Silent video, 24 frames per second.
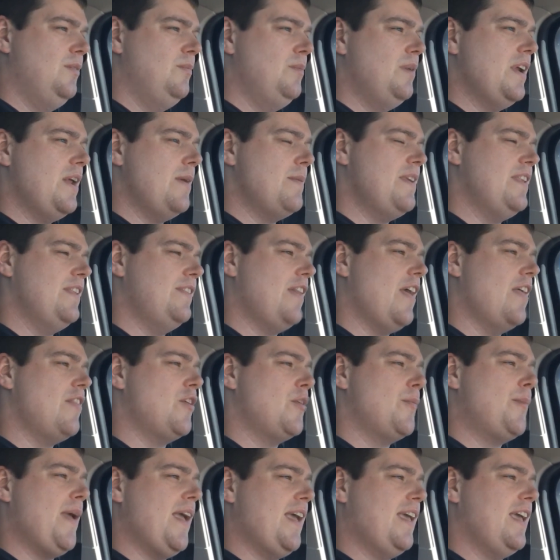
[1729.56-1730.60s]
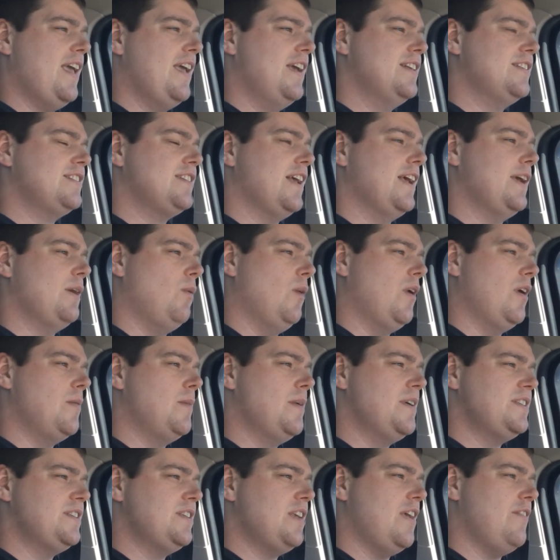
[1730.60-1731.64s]
But I mean, then they're picking, it's like, what am
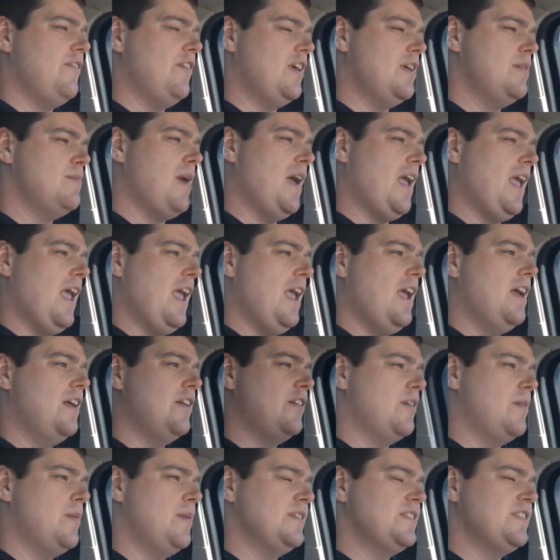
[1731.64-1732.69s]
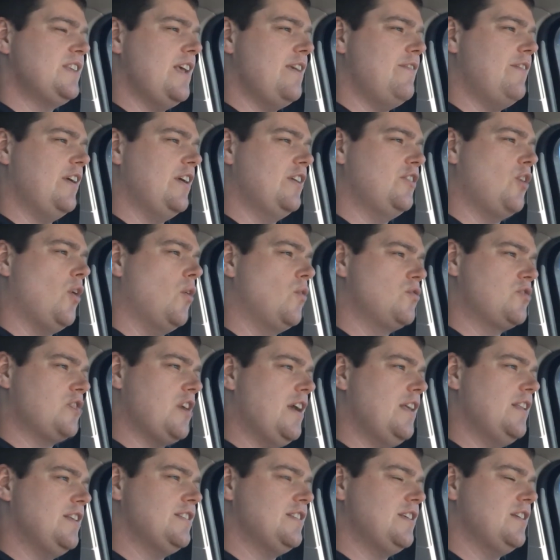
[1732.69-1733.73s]
I saving in my hand? Am I saving a don't
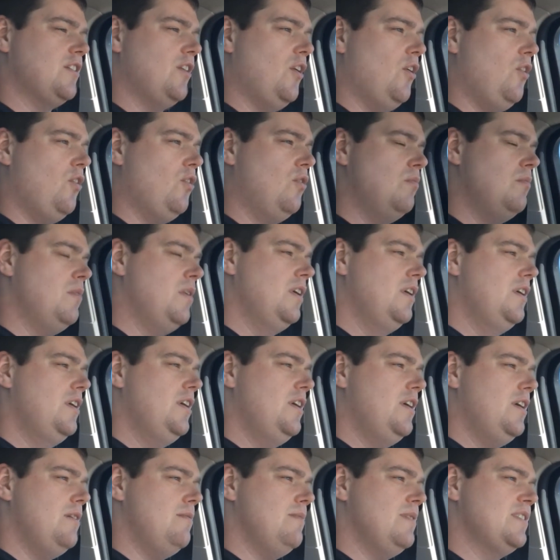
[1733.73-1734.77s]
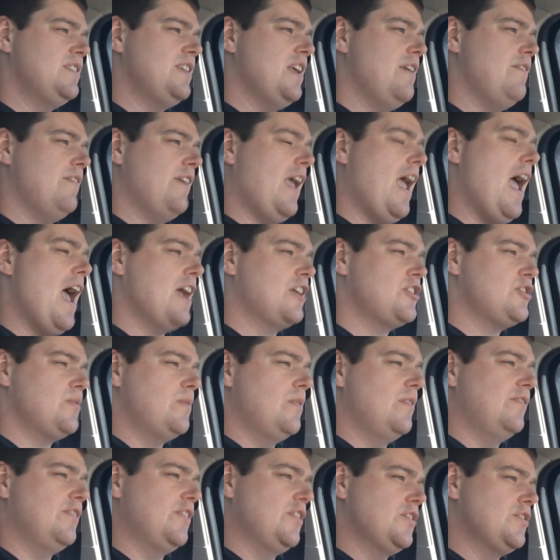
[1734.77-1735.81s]
try this at home? Am I saving action
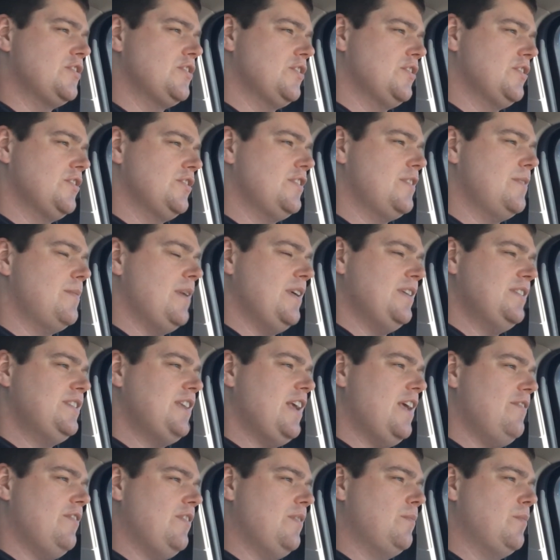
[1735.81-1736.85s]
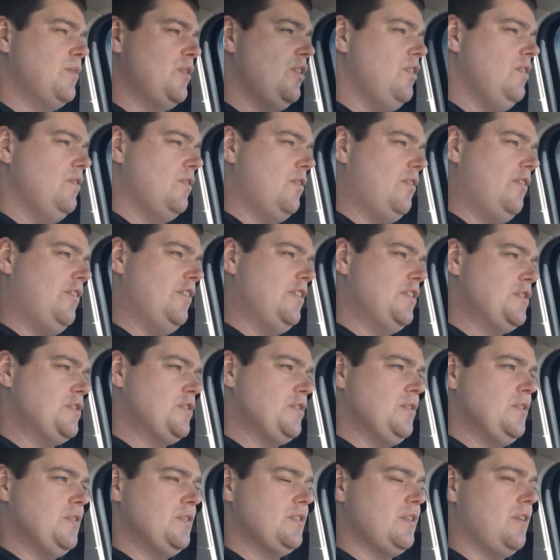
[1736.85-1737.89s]
reversals? Am I saving maneuver
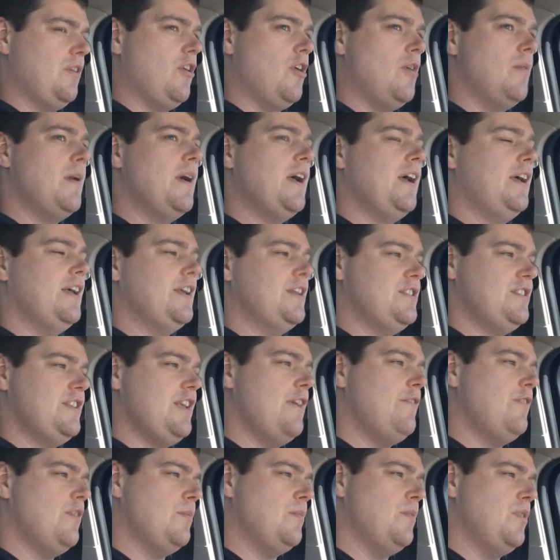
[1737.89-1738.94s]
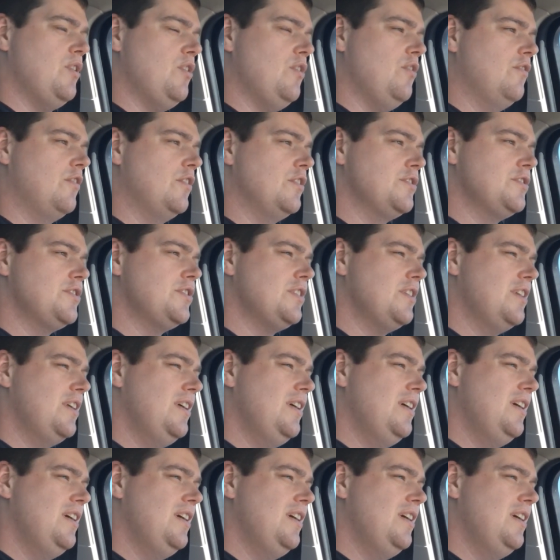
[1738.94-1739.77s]
reversals? Or am I like saving maneuvers?